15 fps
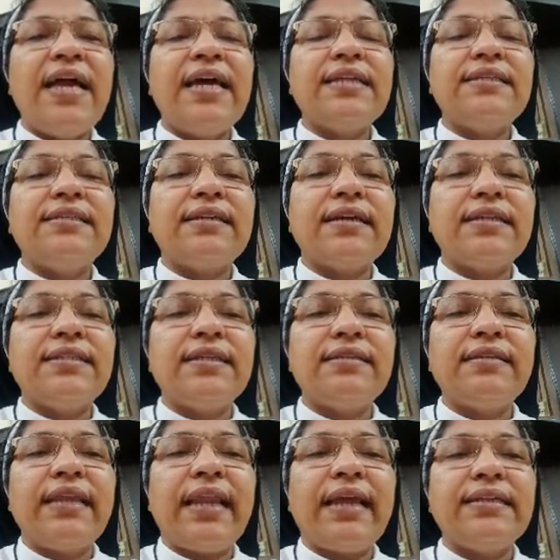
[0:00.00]
Researchers
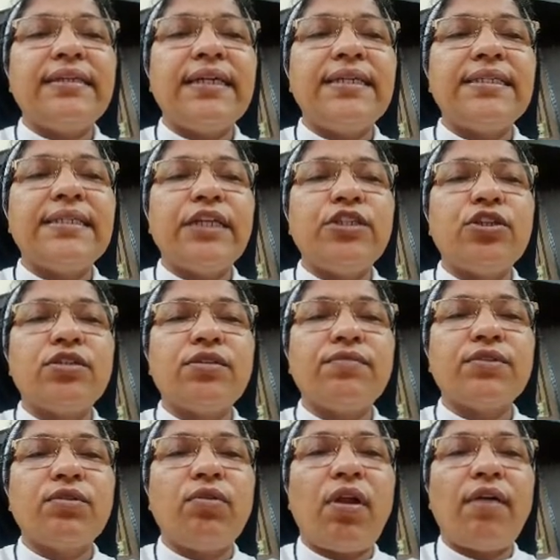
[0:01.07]
selected St. Joseph
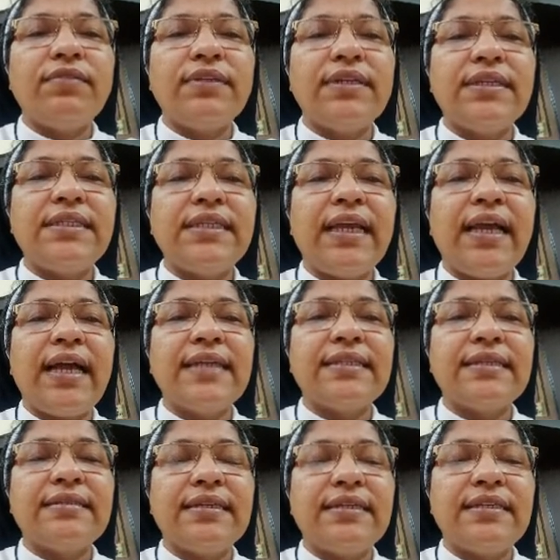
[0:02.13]
School of Nursing as a
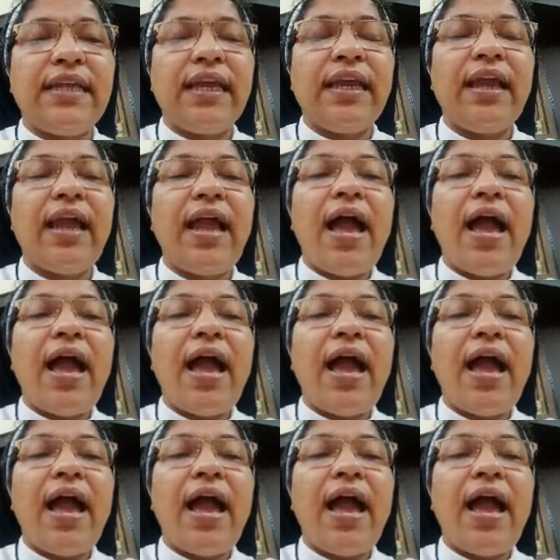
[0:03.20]
setting